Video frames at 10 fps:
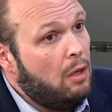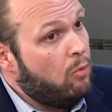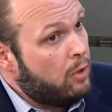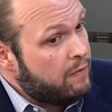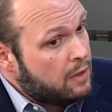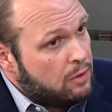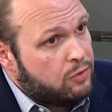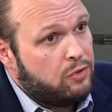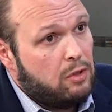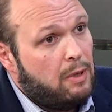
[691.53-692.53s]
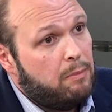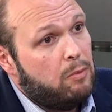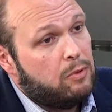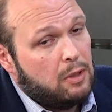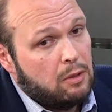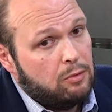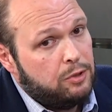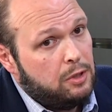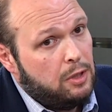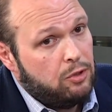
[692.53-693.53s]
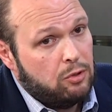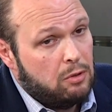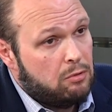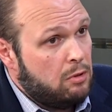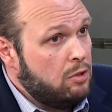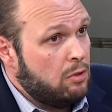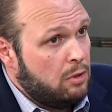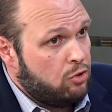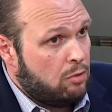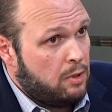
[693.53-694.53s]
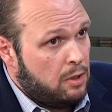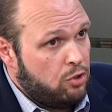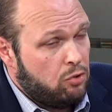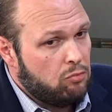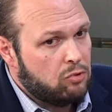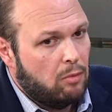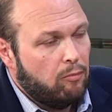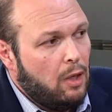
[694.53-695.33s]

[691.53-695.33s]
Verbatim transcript: whatever concerns there might be with the negotiations, these are legitimate issues.